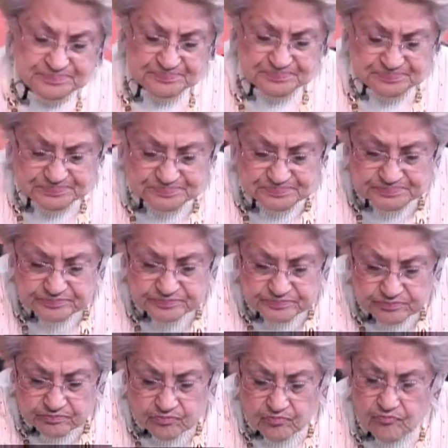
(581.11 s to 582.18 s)

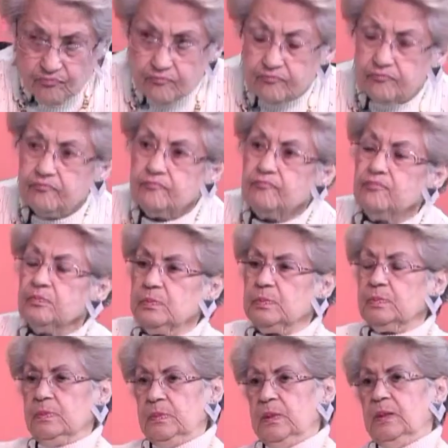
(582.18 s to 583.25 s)
are different fees
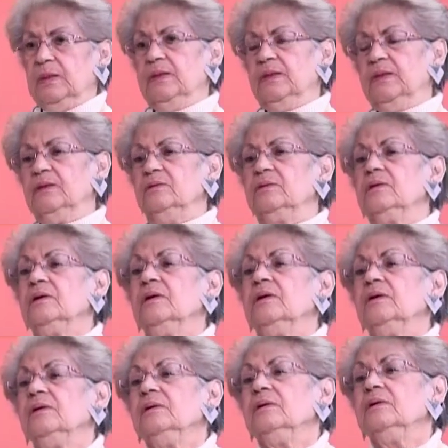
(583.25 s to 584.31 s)
depending on what somebody
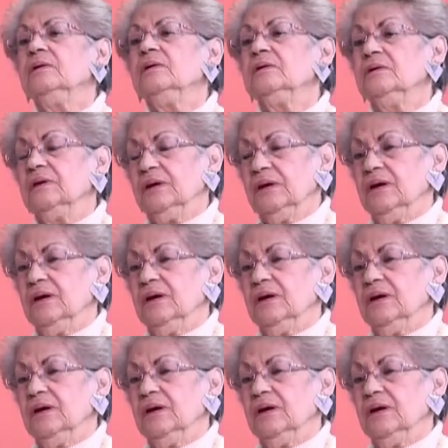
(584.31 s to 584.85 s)
wants.